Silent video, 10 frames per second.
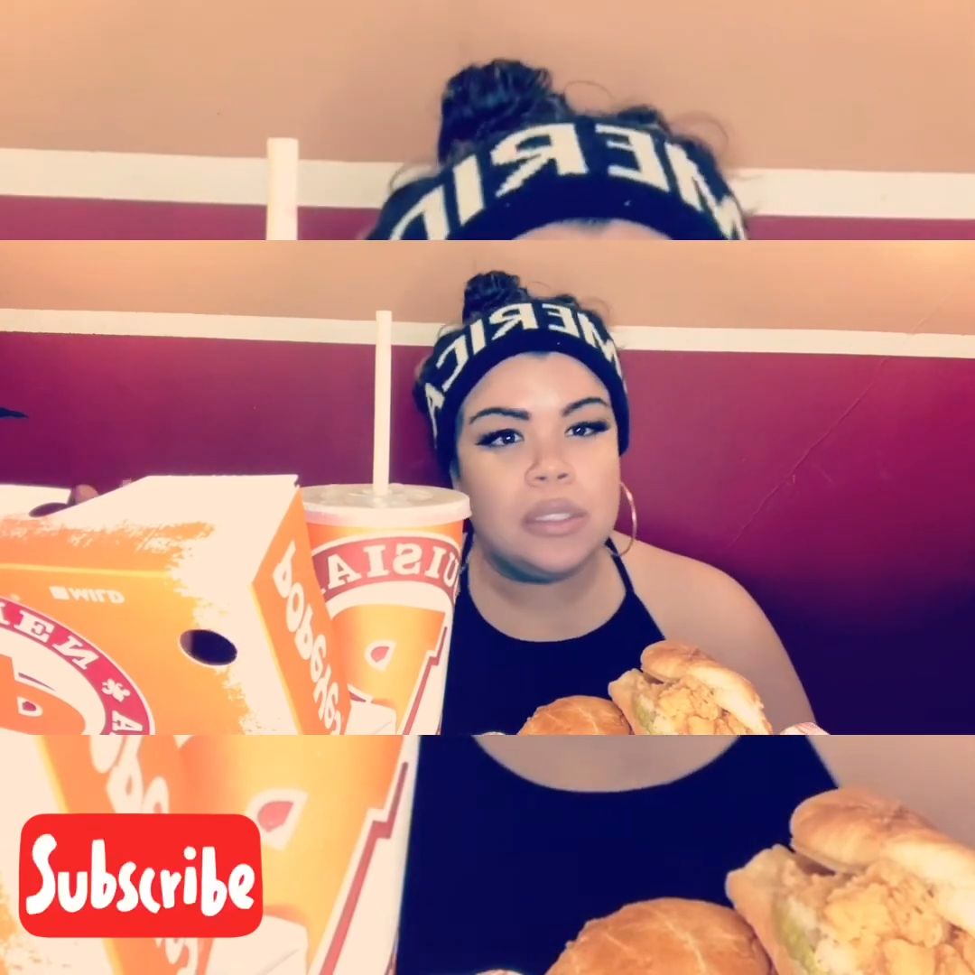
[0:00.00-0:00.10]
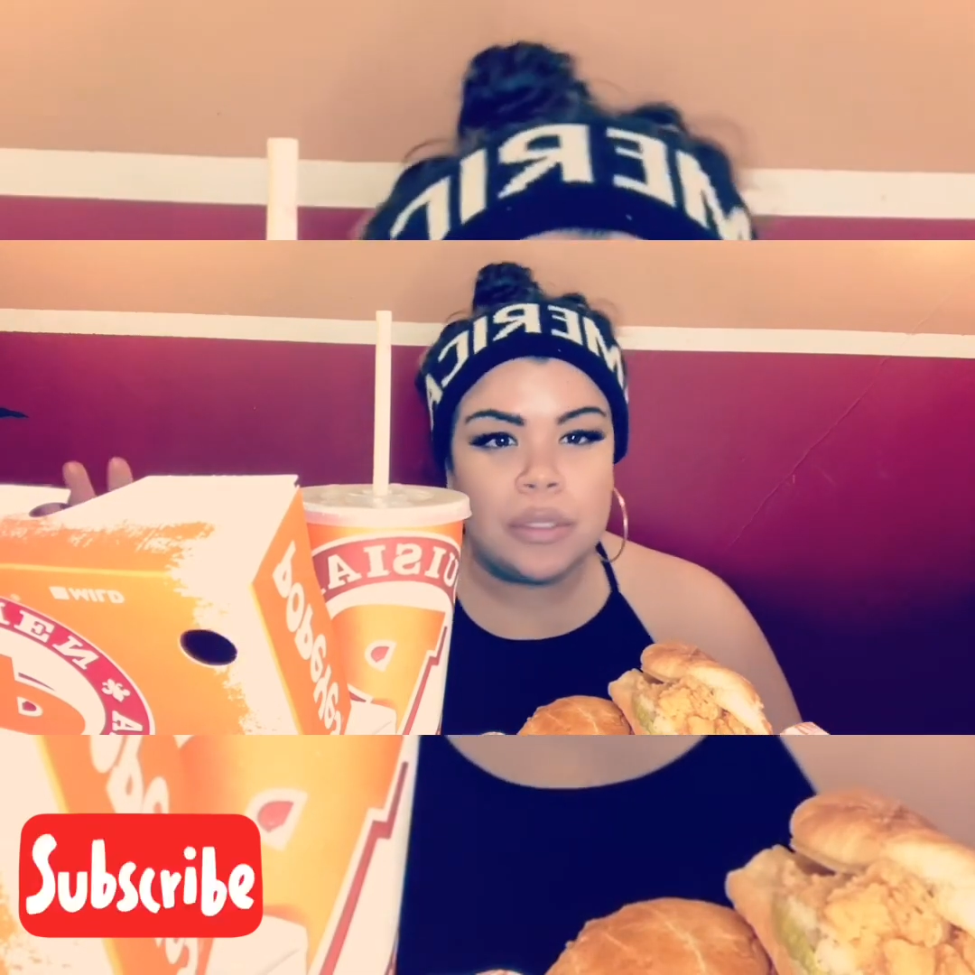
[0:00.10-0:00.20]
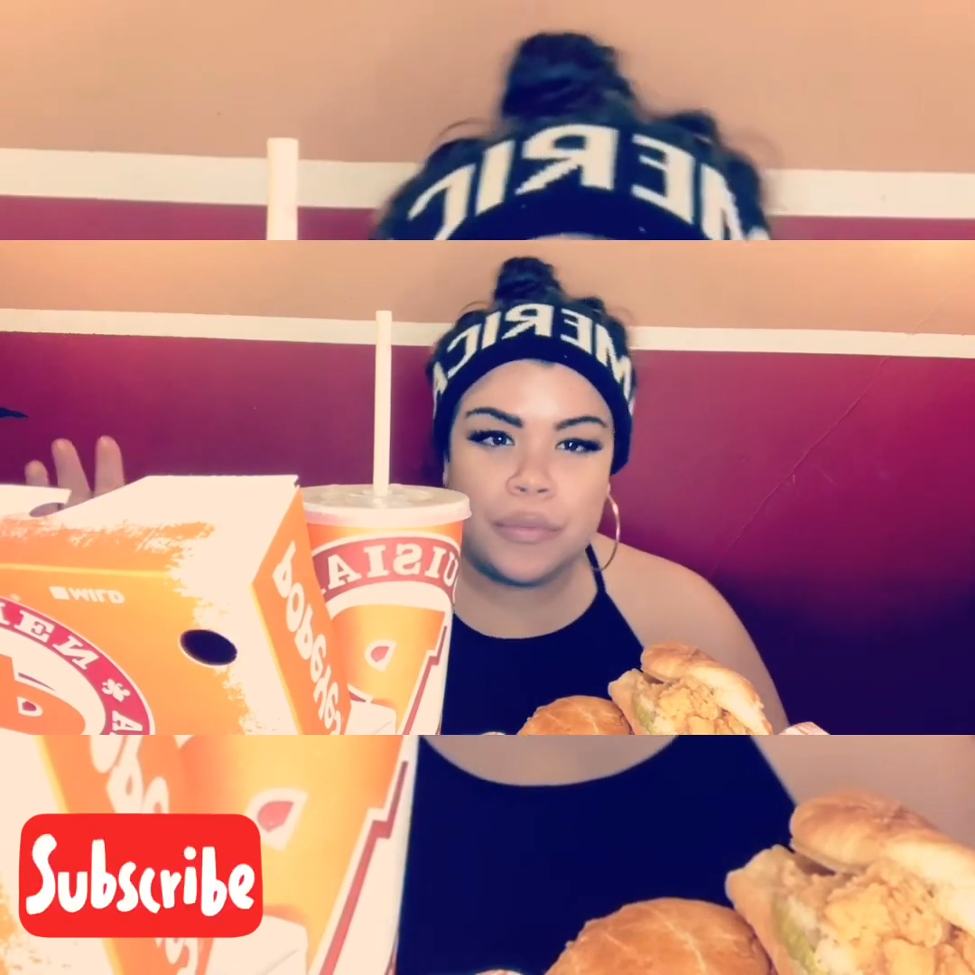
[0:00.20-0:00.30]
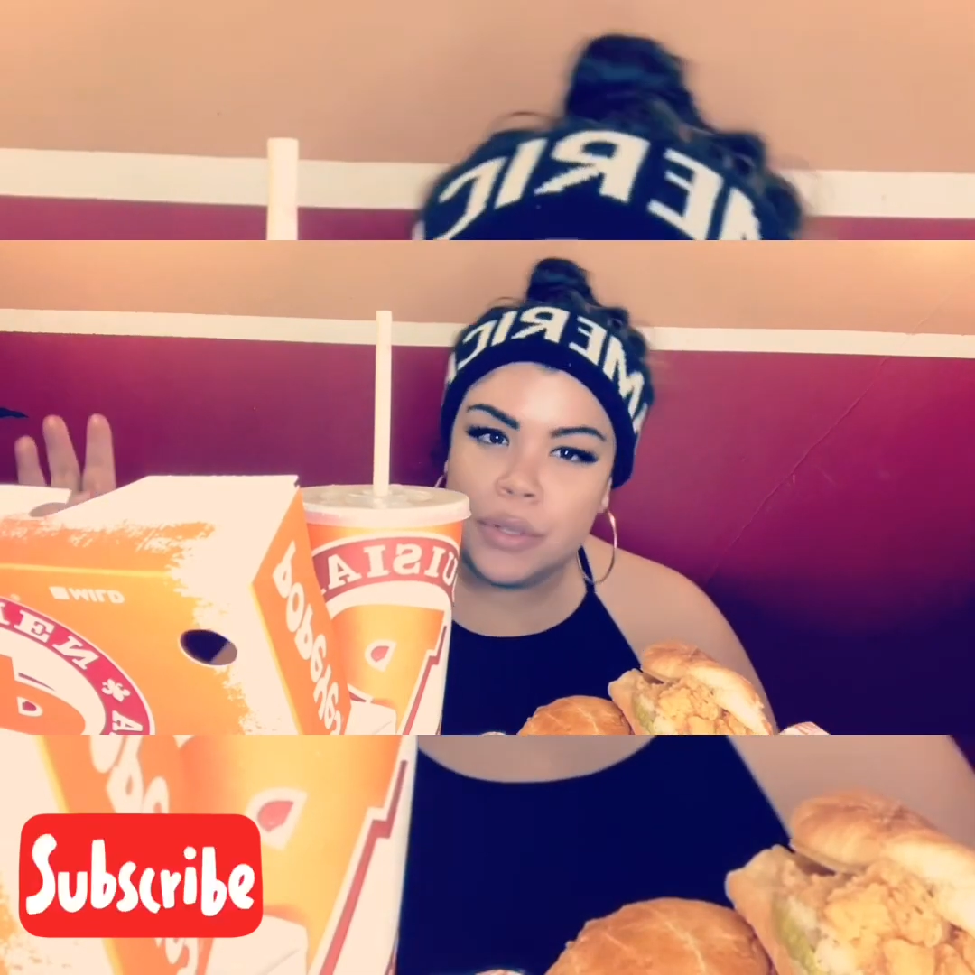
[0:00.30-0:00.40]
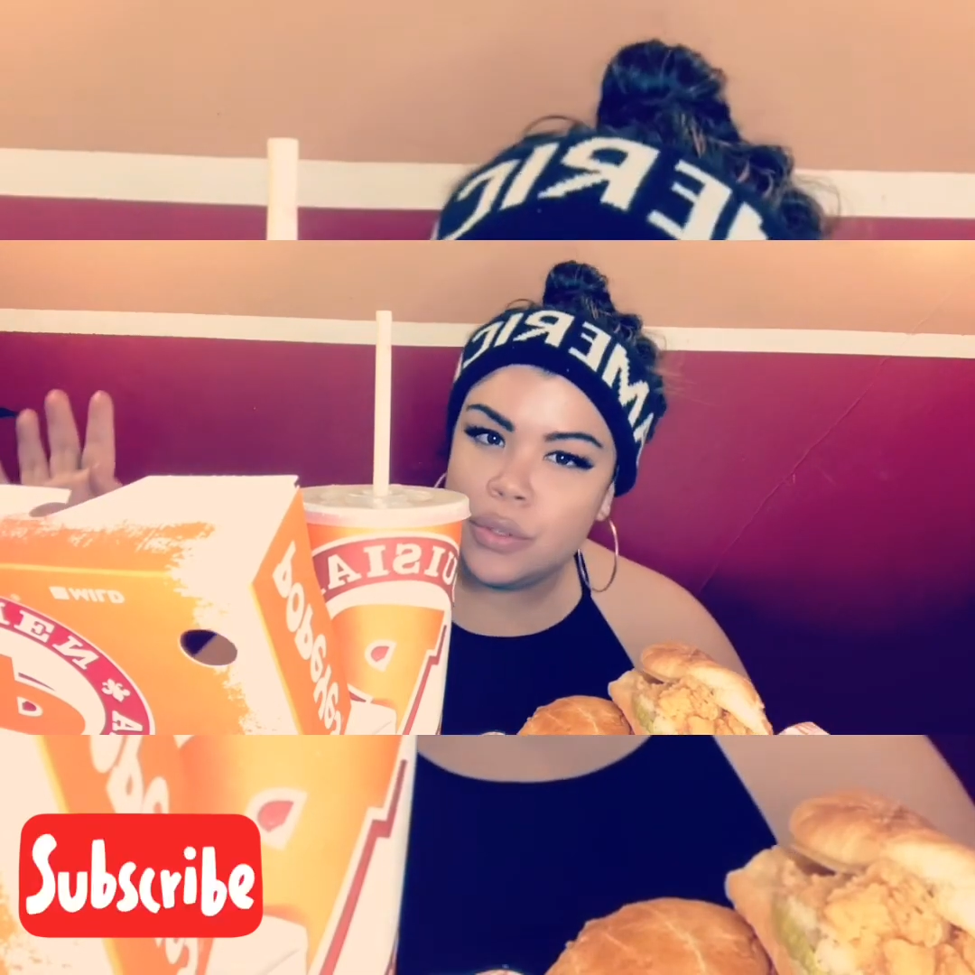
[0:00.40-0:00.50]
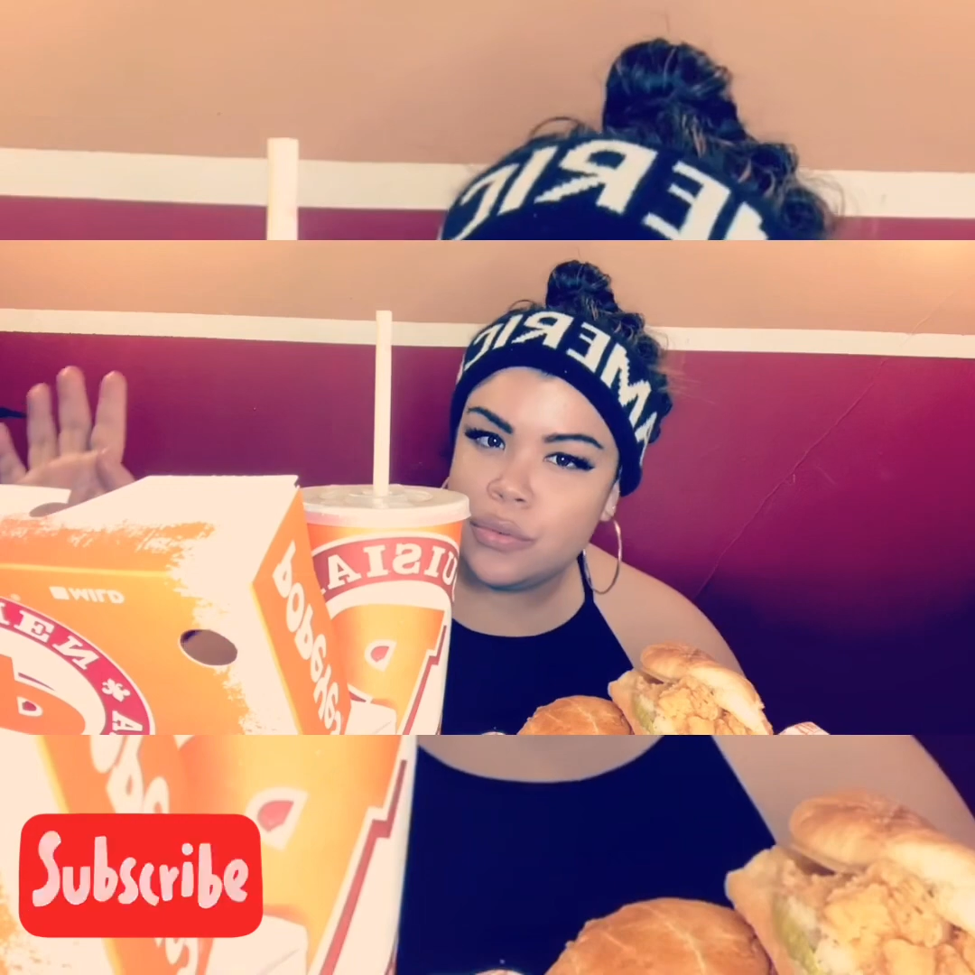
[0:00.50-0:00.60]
it feels